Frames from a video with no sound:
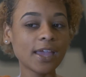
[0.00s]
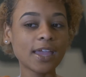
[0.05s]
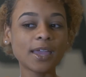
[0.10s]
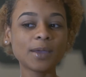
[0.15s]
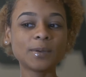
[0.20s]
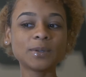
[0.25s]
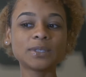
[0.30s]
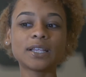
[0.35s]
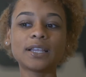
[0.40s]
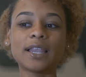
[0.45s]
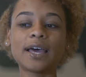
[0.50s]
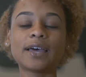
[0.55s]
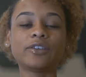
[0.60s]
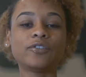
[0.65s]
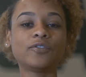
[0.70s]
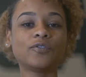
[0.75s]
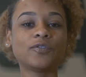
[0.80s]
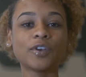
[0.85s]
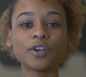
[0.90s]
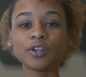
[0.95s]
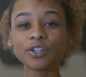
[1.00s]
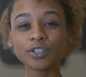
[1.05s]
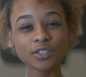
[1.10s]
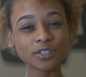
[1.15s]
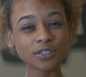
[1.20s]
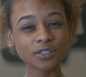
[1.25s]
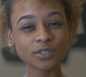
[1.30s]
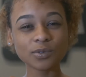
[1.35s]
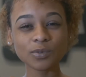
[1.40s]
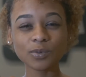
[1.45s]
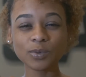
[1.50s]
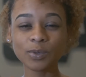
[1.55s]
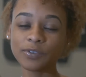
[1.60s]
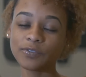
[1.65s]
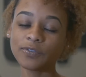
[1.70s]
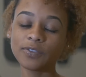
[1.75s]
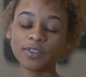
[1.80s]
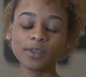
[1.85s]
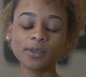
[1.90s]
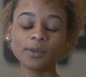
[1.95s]
It was a lot of firsts
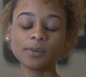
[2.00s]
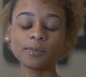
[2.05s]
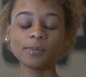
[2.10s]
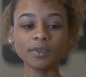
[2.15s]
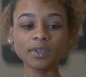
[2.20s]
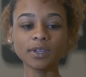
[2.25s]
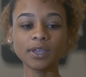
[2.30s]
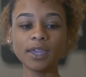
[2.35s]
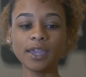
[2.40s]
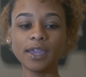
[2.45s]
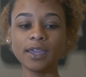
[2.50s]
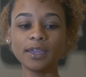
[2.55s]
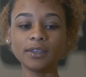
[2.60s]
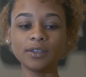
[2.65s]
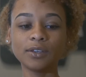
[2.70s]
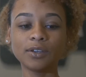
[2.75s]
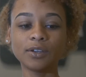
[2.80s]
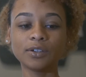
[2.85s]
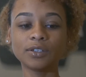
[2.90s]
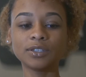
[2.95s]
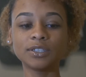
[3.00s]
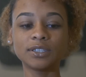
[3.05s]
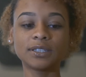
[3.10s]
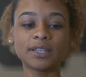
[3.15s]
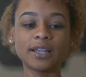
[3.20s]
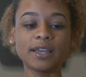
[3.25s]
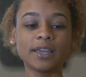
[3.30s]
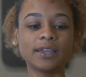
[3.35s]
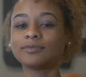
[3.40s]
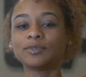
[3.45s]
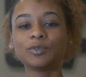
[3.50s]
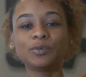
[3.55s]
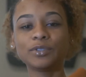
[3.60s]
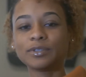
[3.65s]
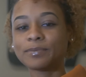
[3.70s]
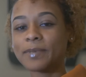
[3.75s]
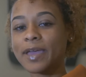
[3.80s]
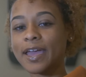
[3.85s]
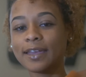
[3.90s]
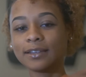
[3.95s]
with them, and you know, it's just like, who
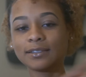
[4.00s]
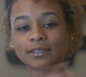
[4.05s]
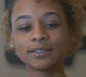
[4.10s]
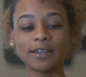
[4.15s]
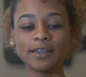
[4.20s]
was my ex?